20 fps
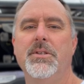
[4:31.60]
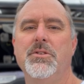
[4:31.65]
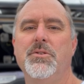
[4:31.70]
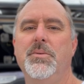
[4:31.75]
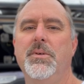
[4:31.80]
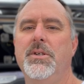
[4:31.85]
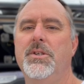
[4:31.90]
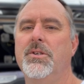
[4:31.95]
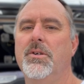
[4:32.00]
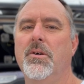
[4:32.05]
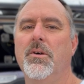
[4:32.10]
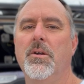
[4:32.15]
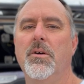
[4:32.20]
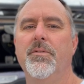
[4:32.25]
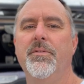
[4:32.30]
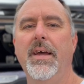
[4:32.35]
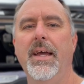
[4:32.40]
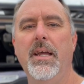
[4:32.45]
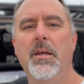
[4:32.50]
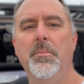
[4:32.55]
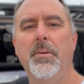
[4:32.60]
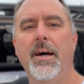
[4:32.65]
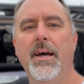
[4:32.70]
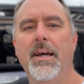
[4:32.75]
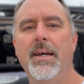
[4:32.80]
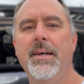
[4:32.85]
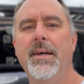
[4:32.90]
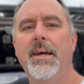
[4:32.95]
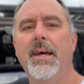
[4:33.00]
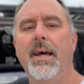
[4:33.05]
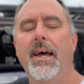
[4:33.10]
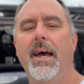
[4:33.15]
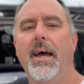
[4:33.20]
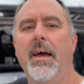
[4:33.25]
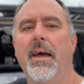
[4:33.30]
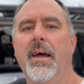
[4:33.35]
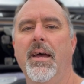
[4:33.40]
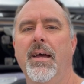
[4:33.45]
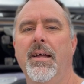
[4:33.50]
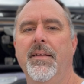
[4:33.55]
switch I got off eBay,
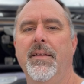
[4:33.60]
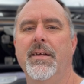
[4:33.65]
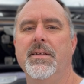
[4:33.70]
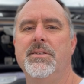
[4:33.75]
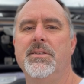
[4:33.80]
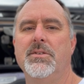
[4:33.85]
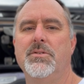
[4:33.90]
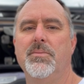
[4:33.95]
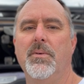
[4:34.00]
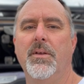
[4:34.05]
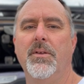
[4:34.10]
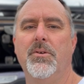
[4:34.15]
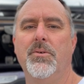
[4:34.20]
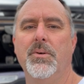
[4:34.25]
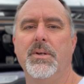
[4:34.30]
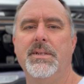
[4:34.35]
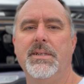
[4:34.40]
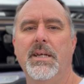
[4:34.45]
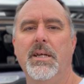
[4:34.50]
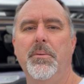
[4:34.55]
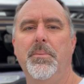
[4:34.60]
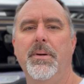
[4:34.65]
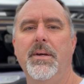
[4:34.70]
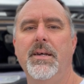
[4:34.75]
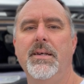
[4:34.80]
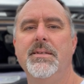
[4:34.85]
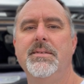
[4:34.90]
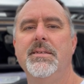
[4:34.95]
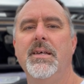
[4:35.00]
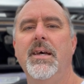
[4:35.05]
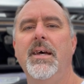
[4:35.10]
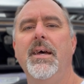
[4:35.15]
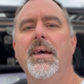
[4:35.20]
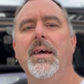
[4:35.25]
and that's just run through a T-piece.